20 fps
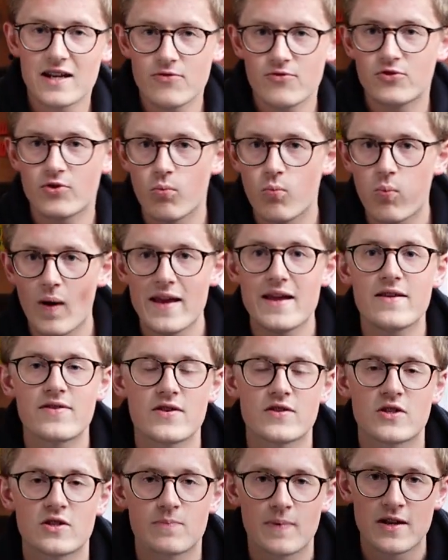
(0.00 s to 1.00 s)
of to wake
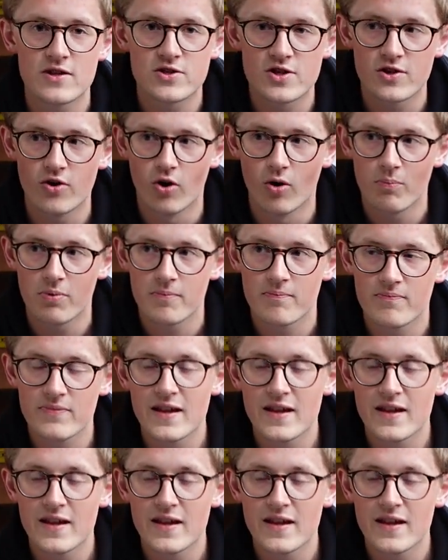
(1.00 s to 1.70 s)
the suspension up.